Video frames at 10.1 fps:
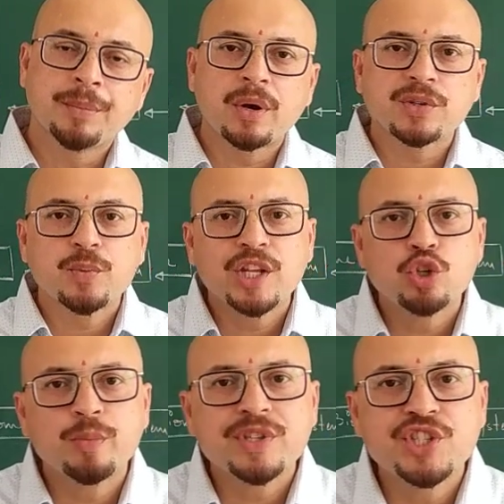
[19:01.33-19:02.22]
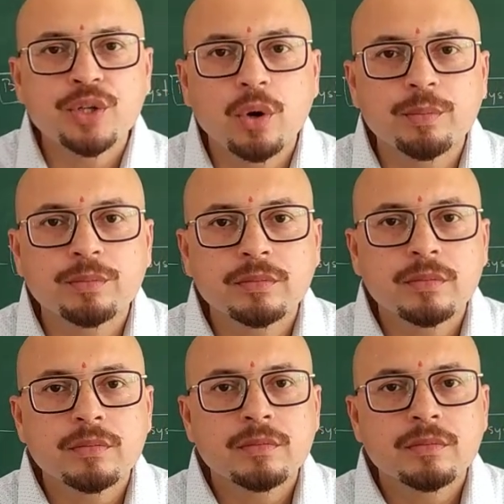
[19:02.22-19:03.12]
Because when human genome
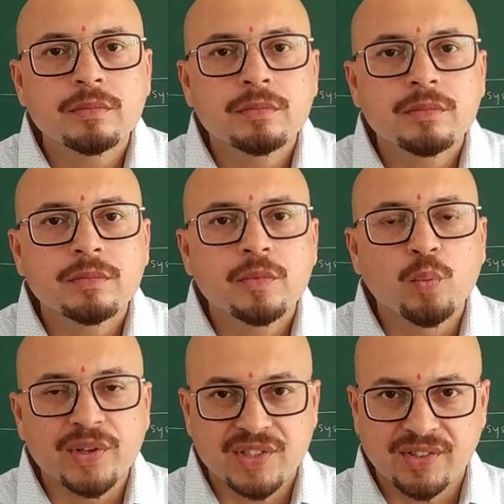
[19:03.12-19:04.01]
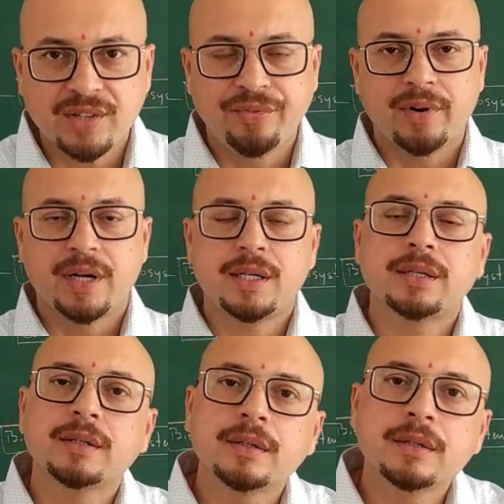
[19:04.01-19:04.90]
was deciphered
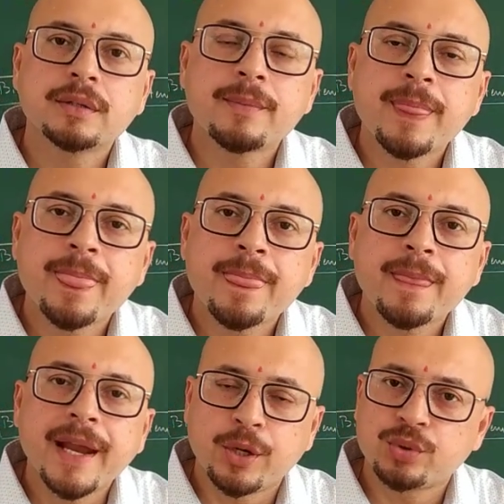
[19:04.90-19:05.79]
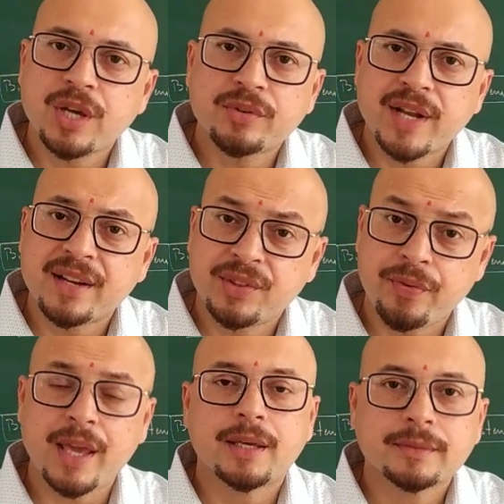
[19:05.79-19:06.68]
in
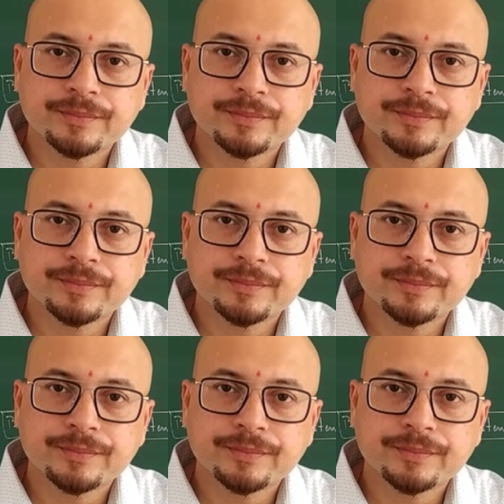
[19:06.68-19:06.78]
2003,